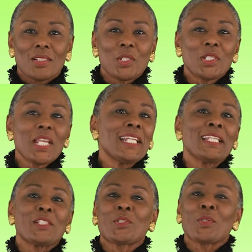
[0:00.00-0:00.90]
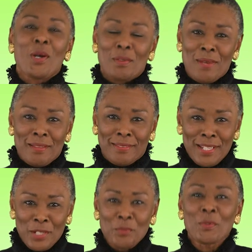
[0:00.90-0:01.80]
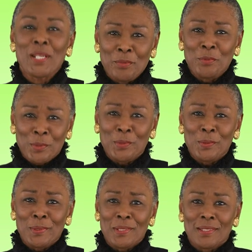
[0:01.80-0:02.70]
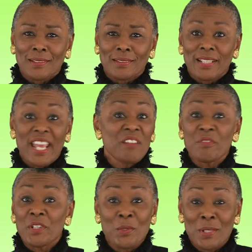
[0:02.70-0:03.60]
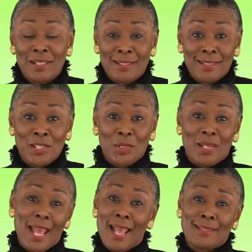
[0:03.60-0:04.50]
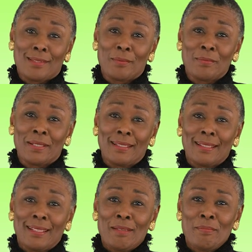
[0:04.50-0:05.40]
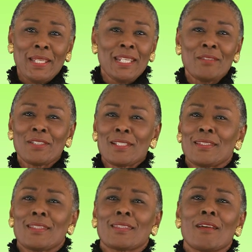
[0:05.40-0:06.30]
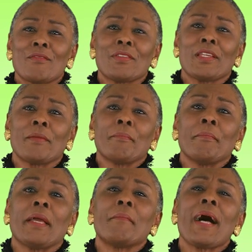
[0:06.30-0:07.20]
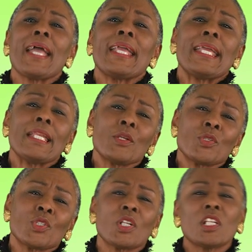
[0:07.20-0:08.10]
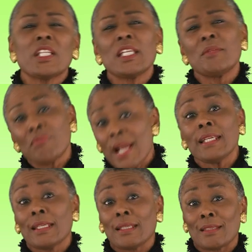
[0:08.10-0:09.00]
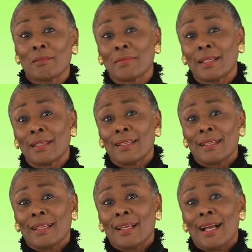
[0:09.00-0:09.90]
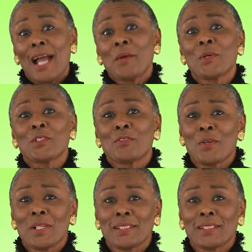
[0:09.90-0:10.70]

Today, let's talk about the unwritten rules. Every organization has them. Many of us discover them by innocently breaking them. I worked for